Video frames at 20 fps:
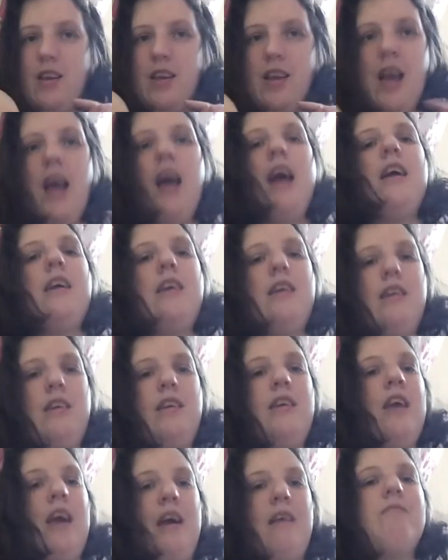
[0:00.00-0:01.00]
Kind,
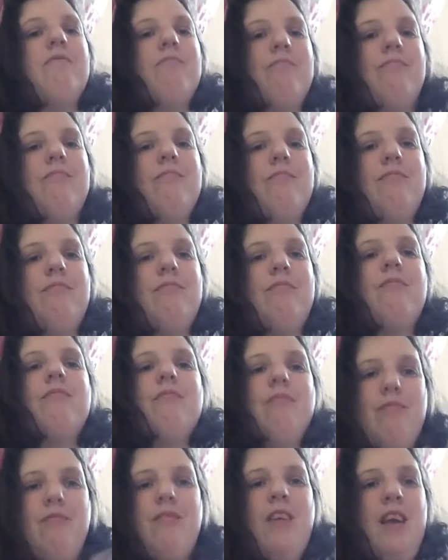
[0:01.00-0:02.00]
yeah,
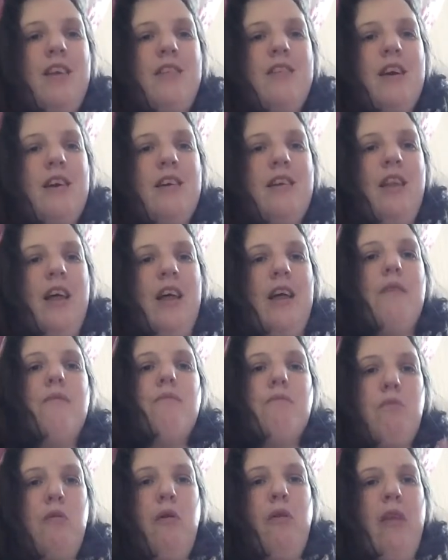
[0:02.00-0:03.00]
exactly,
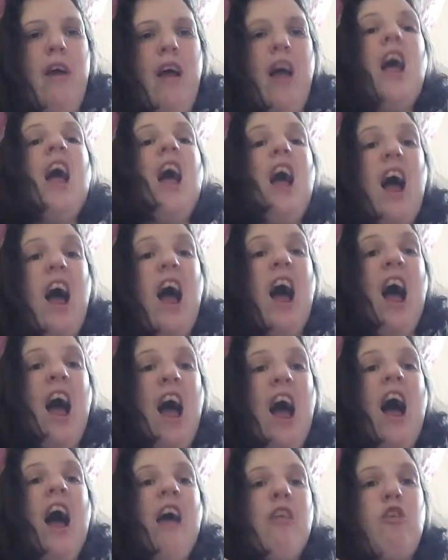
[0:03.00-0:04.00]
brother.
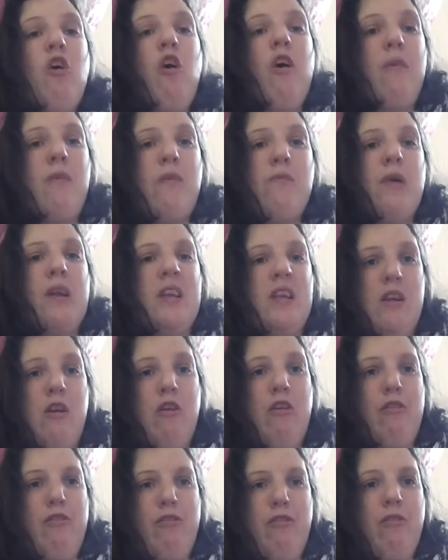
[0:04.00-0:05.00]
I thought it was bad
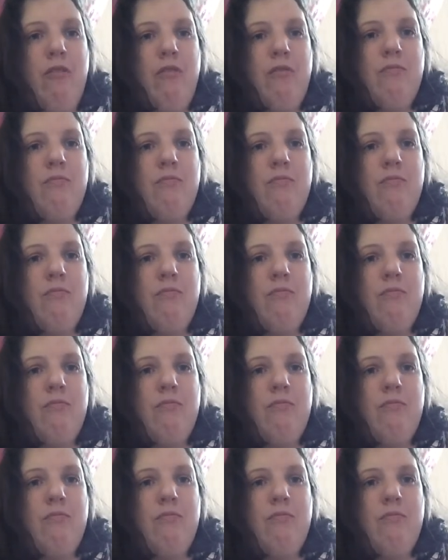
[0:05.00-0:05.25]
enough.